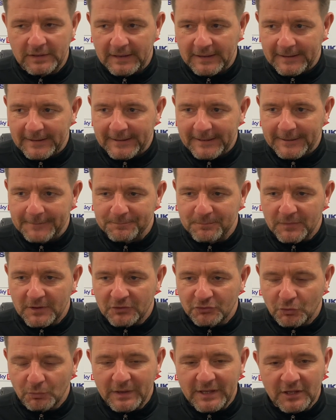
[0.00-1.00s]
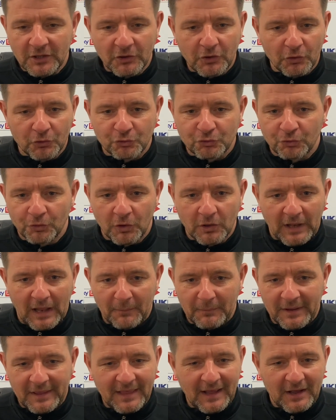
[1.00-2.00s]
Uh, so we can control that.
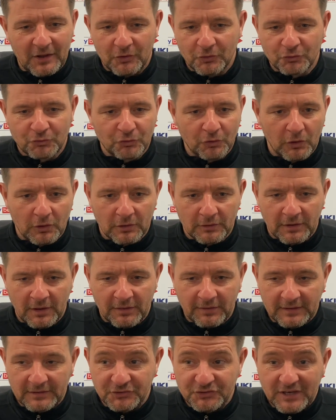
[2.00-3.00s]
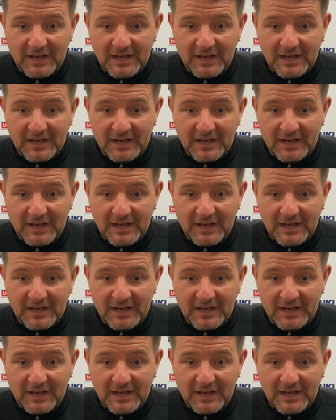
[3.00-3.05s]
We can't control other things.